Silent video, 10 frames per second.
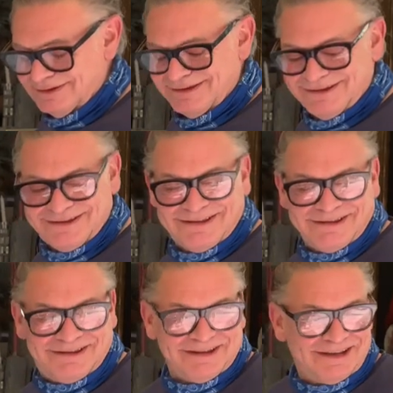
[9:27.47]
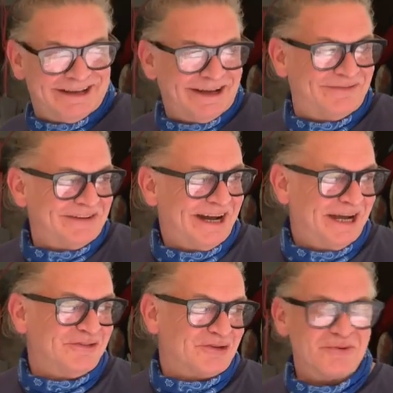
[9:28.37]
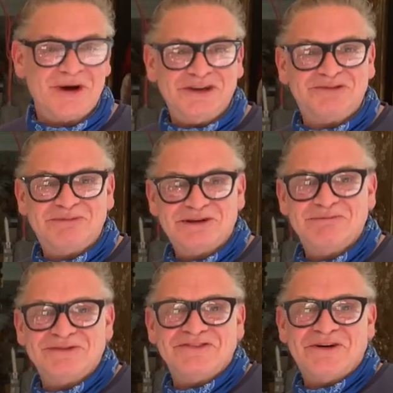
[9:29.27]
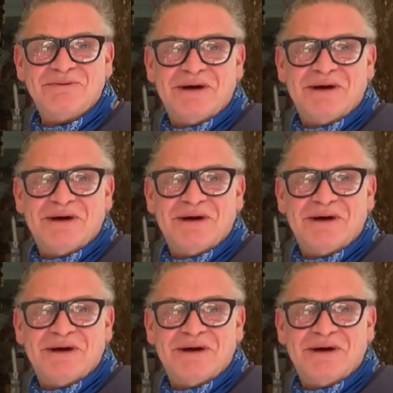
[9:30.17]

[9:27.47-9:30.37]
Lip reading: I have drunk white spirit before.